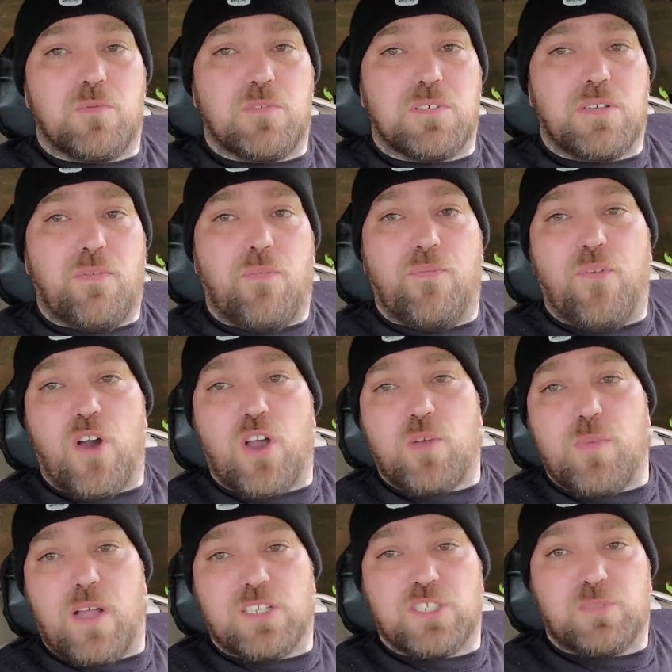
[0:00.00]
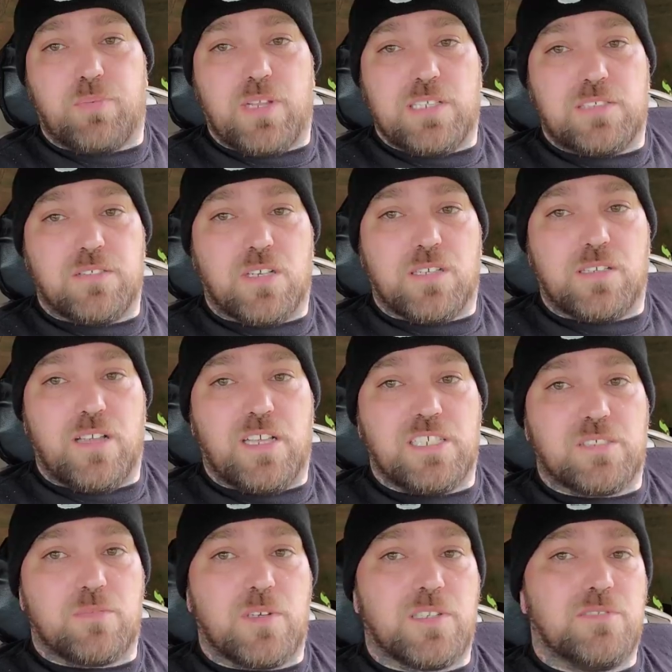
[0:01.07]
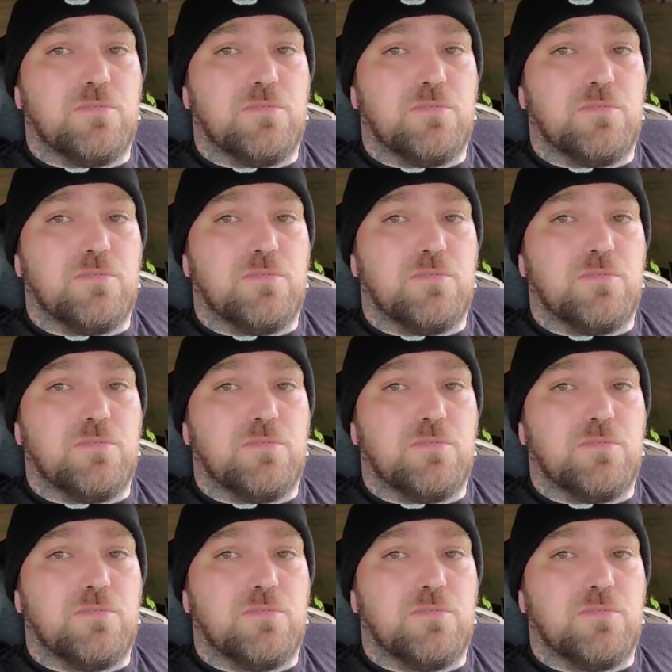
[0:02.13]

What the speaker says: We don't give a fuck about this place looking nice, man.